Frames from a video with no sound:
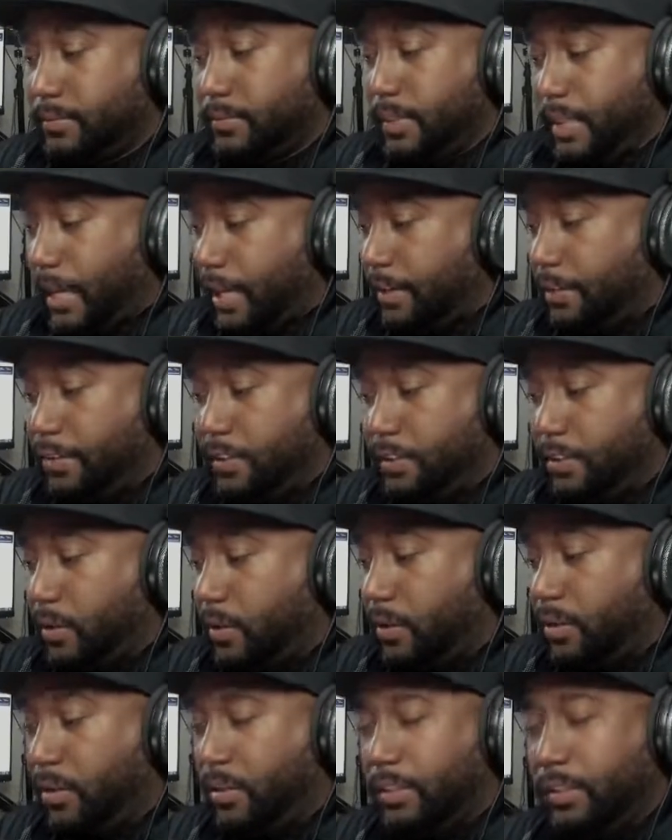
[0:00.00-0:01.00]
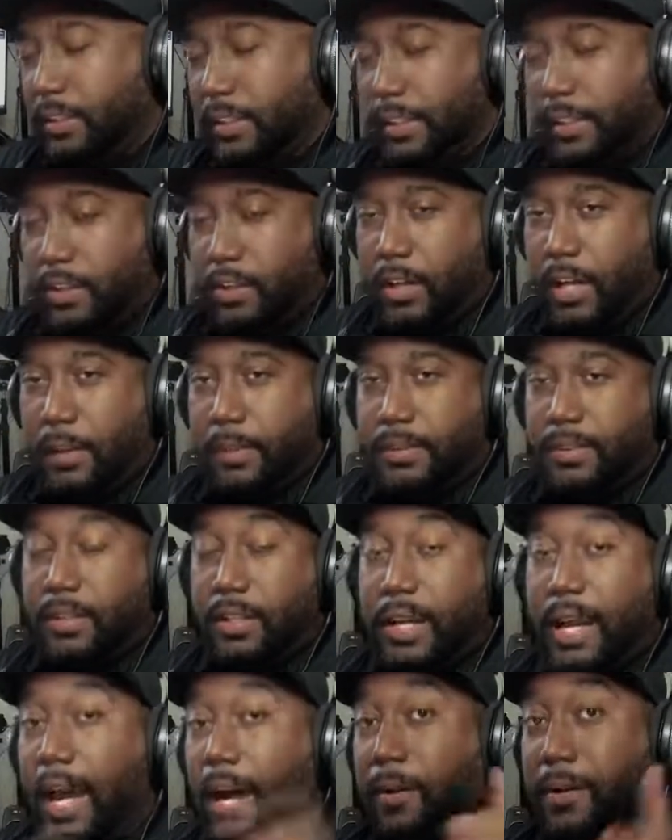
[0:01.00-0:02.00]
Can't even show it here on
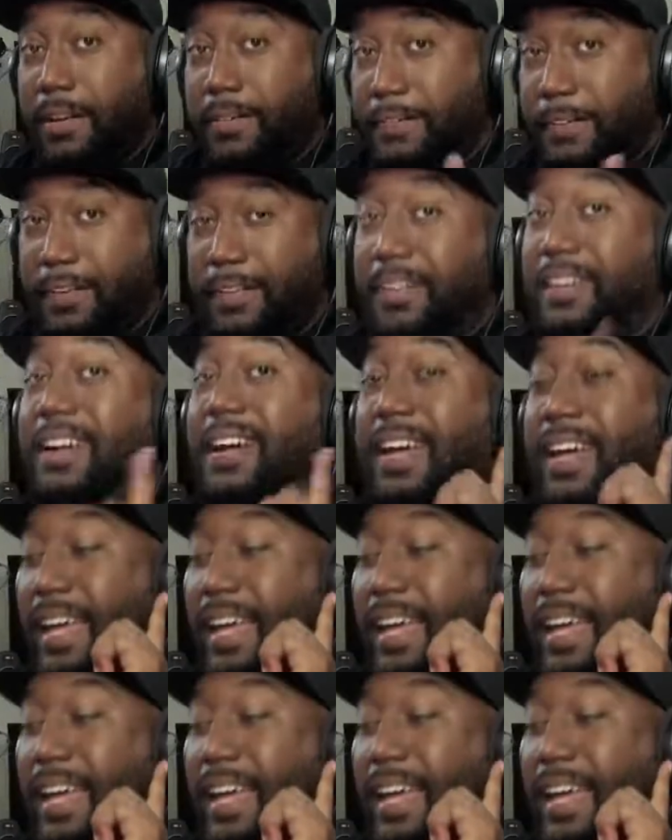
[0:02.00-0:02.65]
Amazon. However,